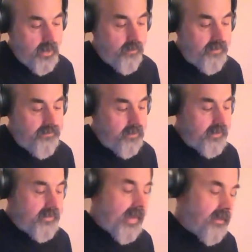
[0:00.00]
But if you
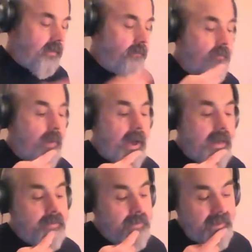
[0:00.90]
look down at the
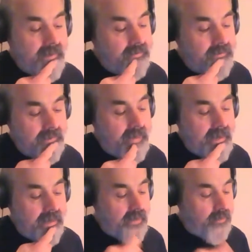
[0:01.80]
bottom of the
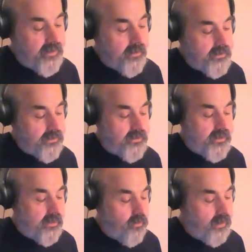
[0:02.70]
diagram, you also
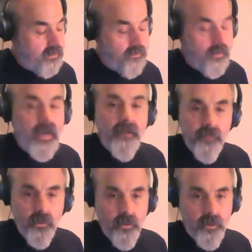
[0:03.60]
see it works for an
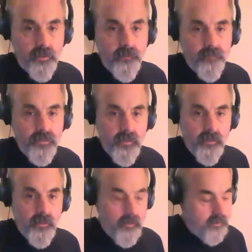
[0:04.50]
F chord.
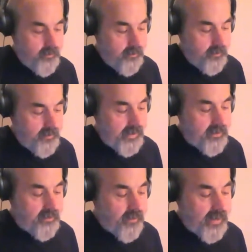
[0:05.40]
Down
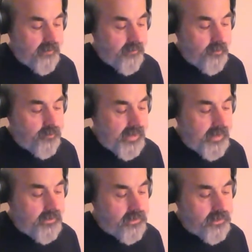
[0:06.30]
at the bottom of the
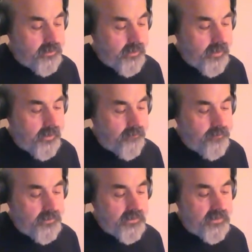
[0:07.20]
page, it
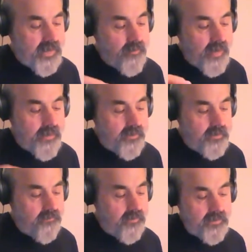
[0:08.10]
says A minor at
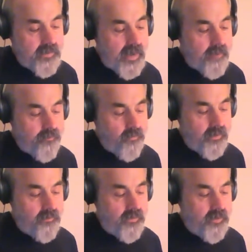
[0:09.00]
the very top where
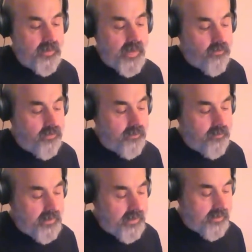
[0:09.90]
the nut would
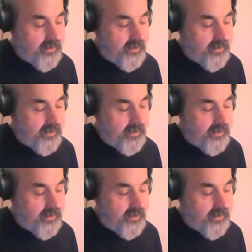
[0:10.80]
be, and then